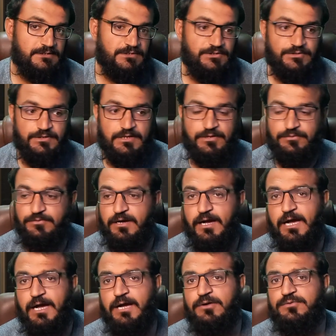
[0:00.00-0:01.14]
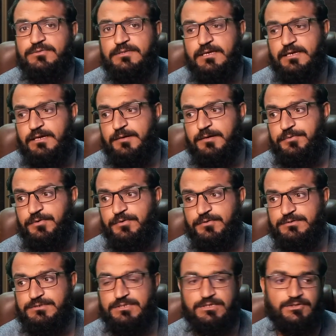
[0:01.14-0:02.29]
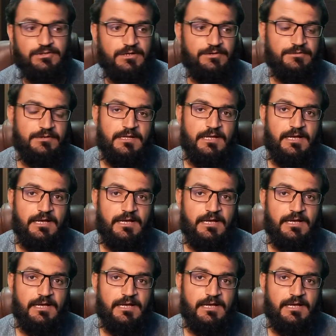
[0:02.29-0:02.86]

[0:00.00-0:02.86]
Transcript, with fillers: you know how they approach you know